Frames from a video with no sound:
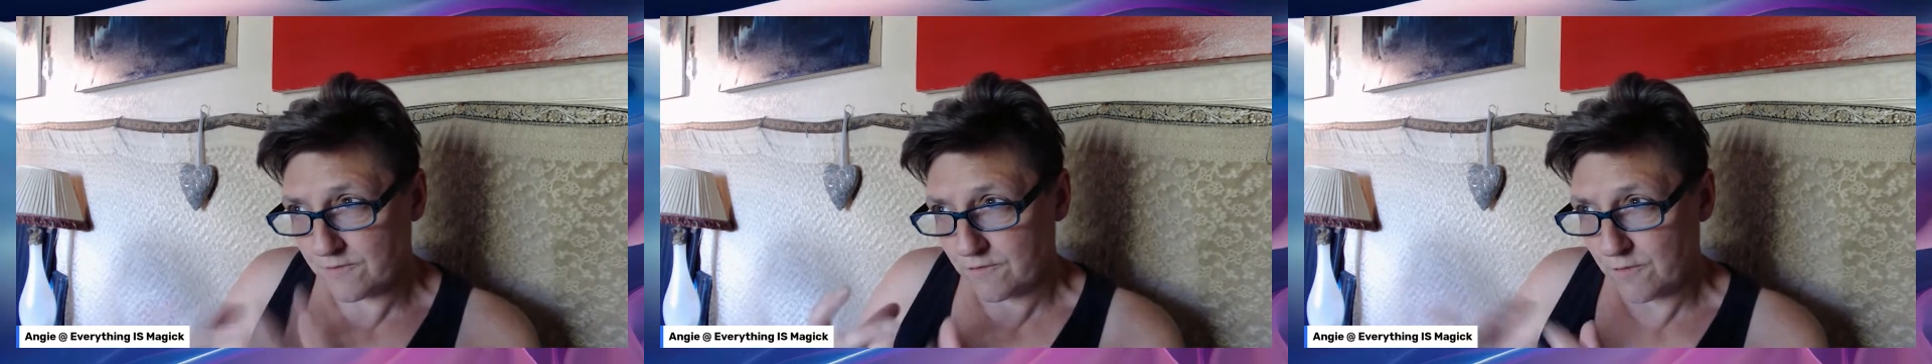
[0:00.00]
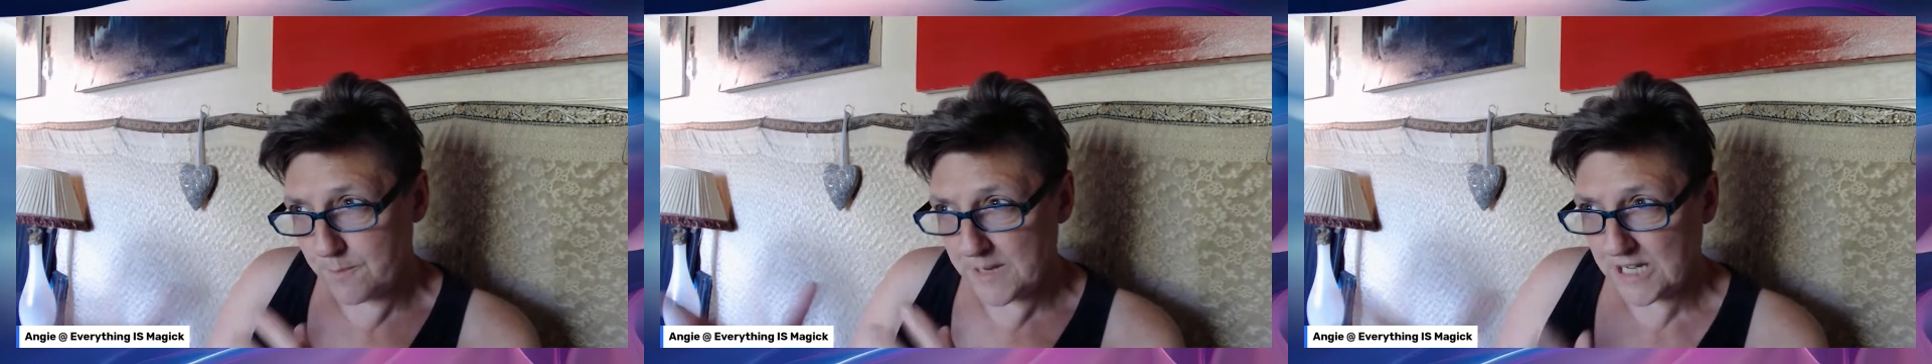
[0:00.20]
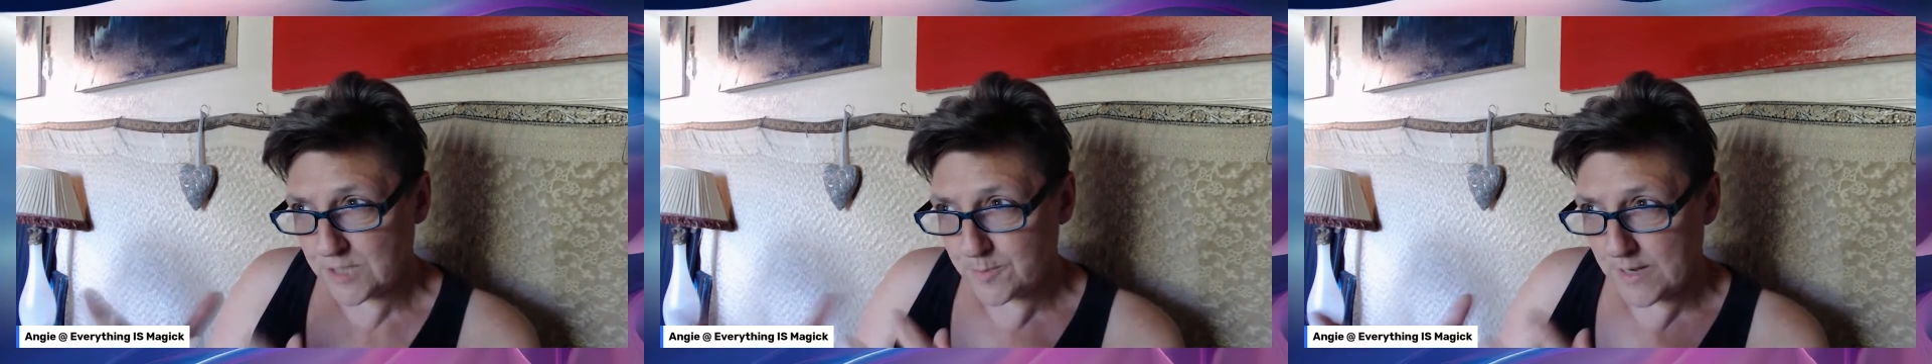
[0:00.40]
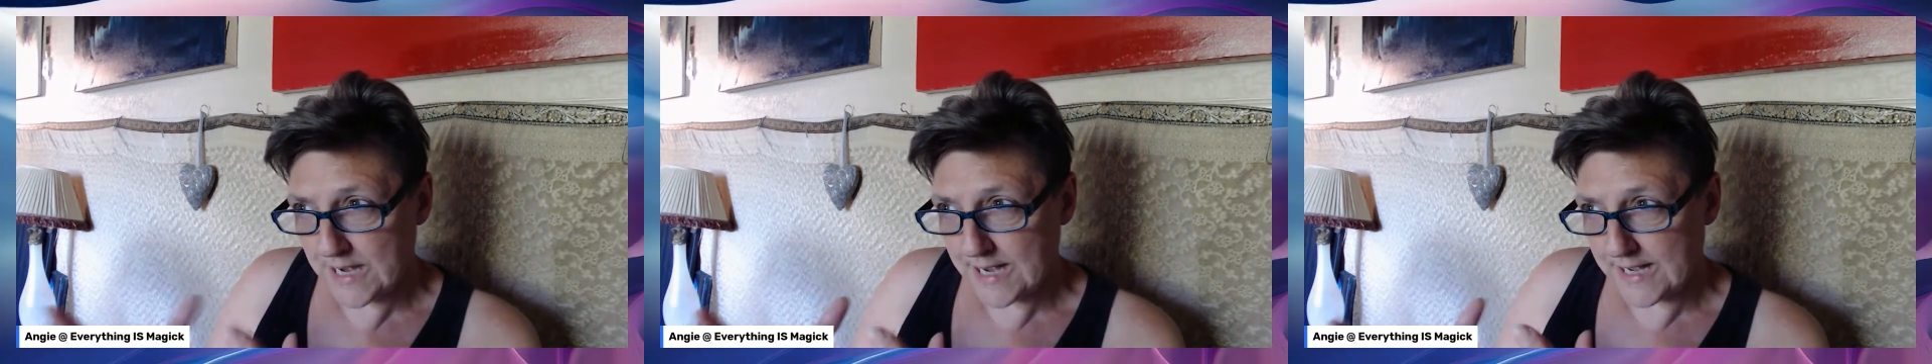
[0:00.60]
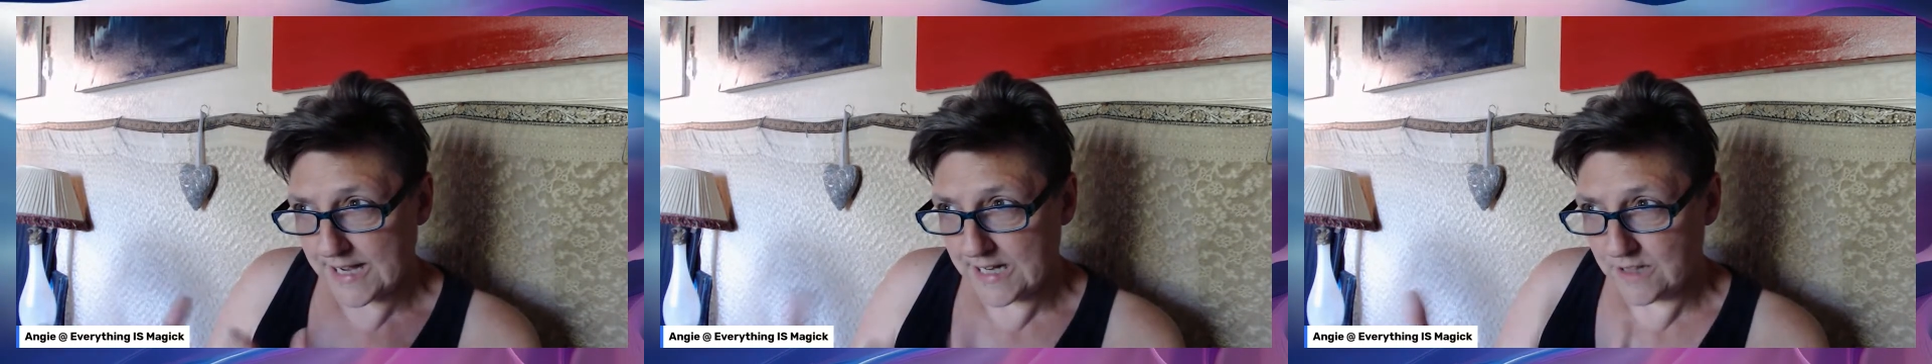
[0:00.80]
from each
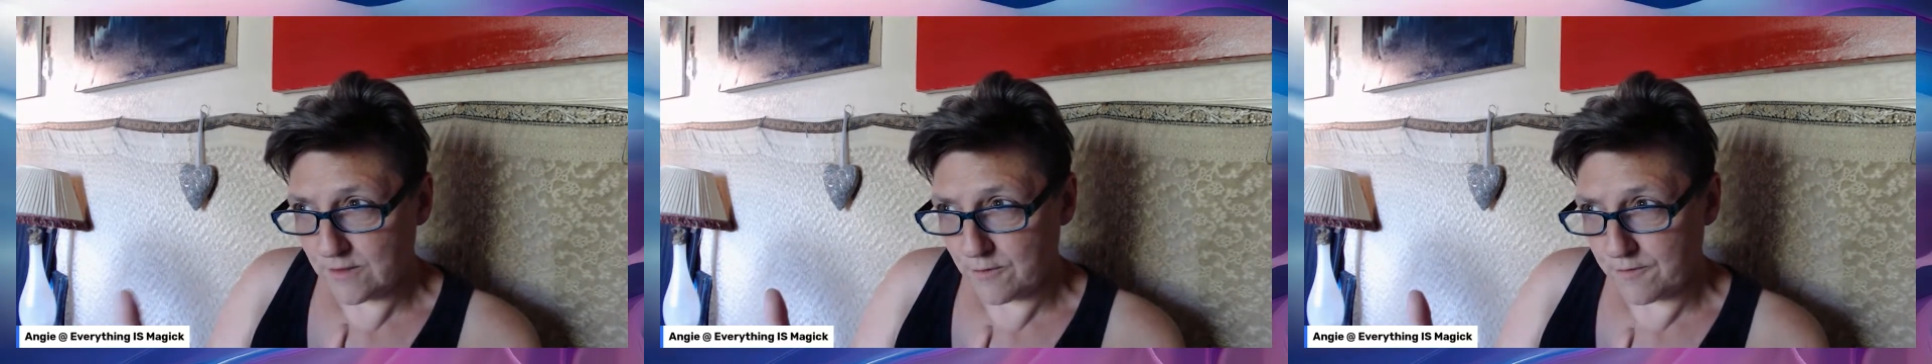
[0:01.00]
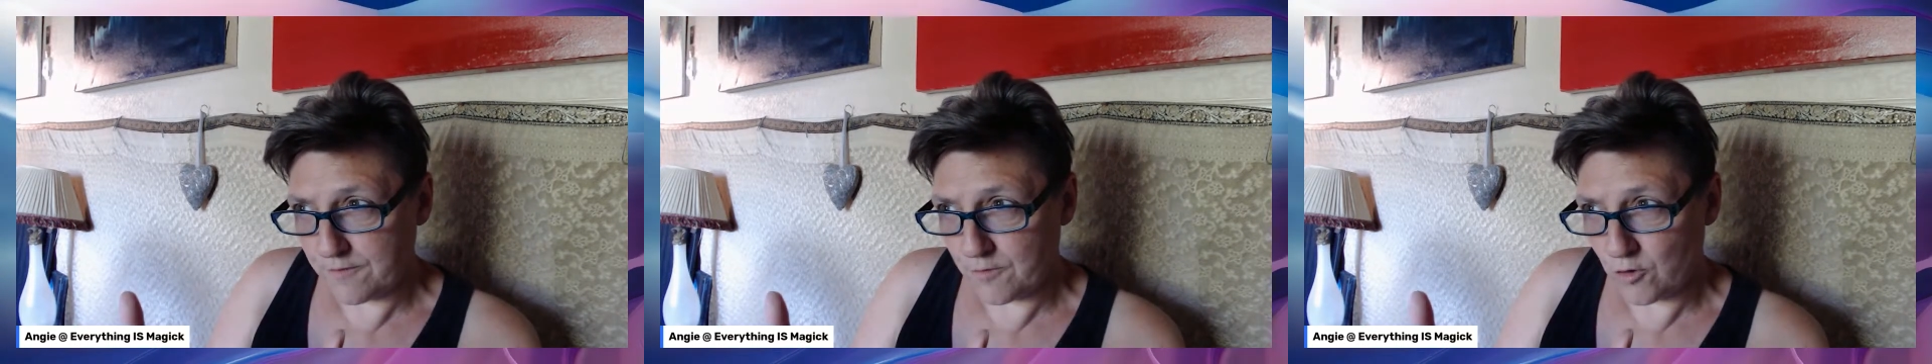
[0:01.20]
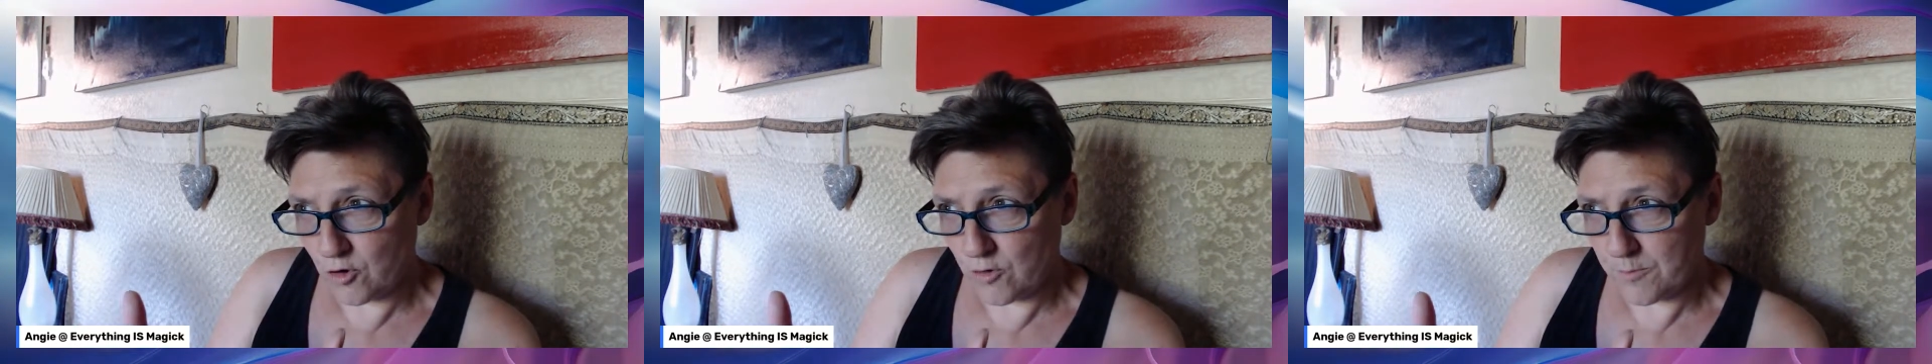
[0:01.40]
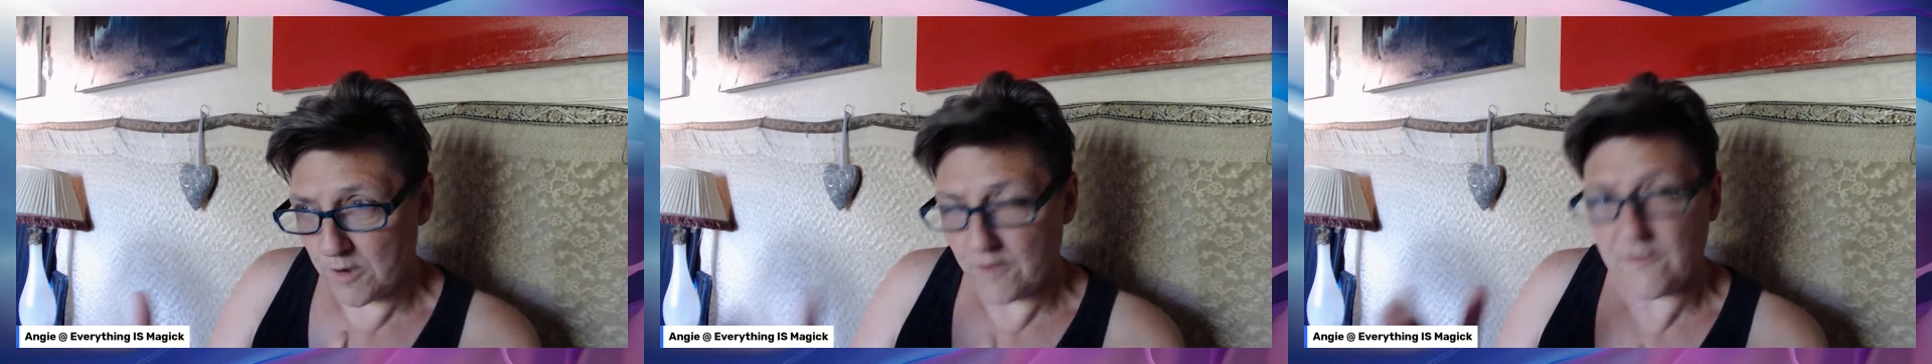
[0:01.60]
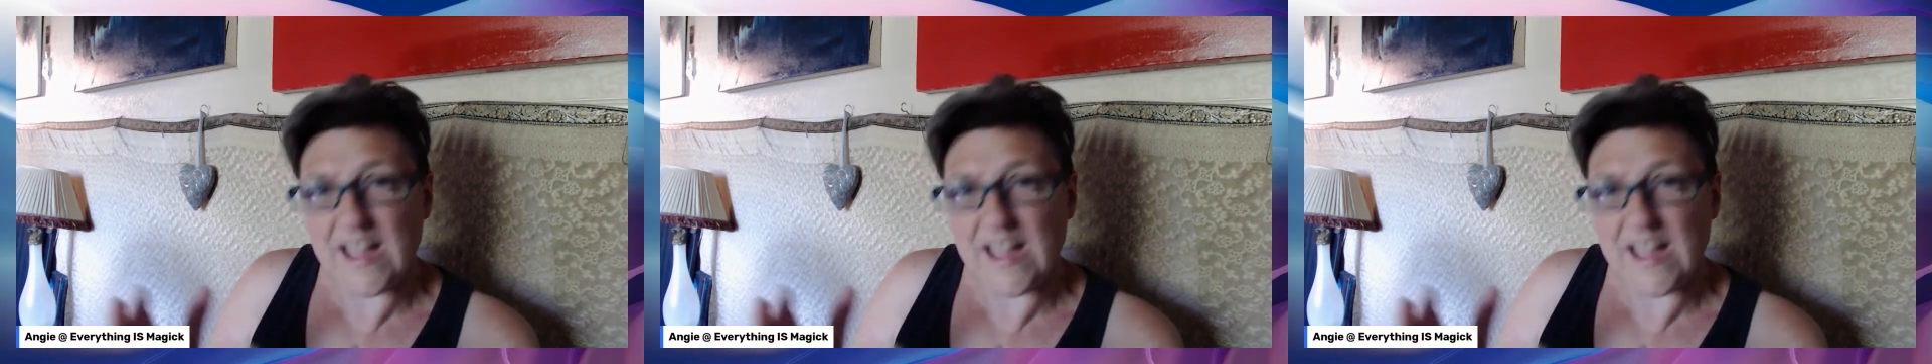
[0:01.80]
planet in the form of